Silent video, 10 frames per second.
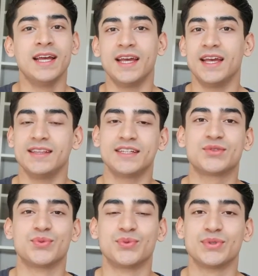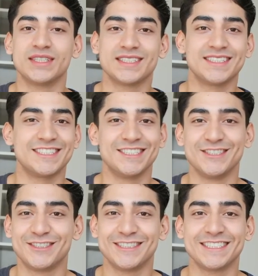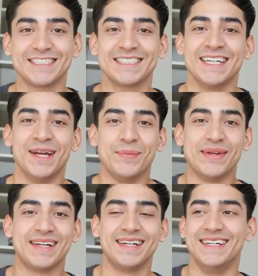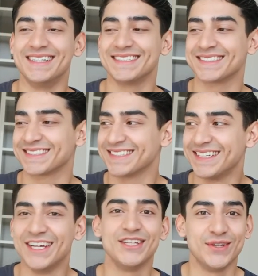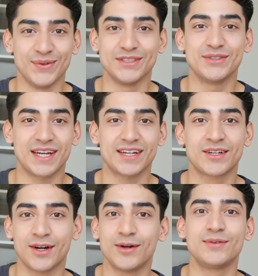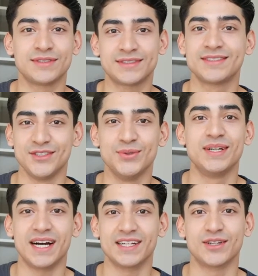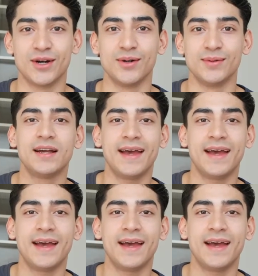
and that's really annoying because when you gotta go, you gotta go.